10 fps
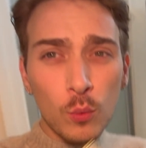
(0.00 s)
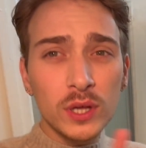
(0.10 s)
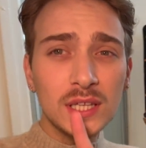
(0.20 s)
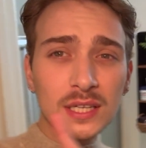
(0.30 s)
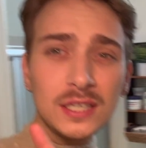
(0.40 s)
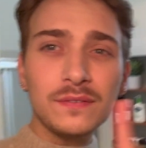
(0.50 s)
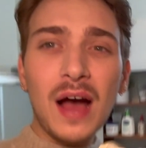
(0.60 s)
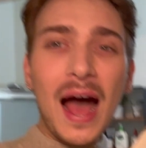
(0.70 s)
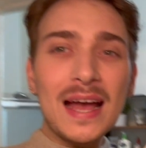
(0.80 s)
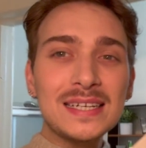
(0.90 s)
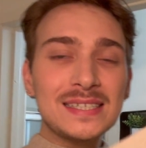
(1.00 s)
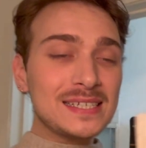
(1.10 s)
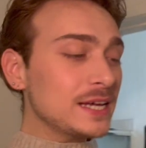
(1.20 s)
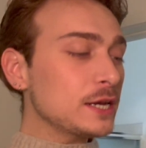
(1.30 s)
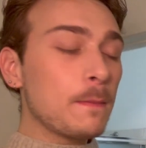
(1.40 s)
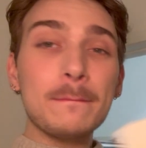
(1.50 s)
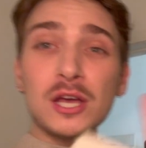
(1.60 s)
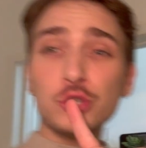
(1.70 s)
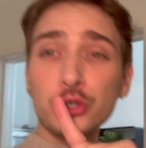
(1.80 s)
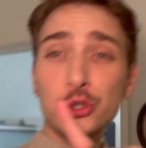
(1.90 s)
we leave, I did
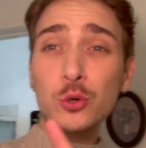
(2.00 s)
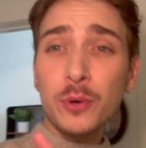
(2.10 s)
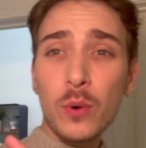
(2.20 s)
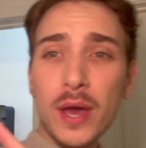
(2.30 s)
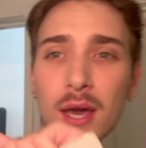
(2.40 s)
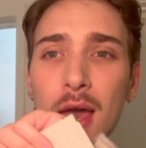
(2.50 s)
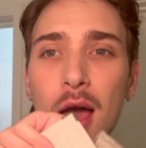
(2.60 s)
measure super quick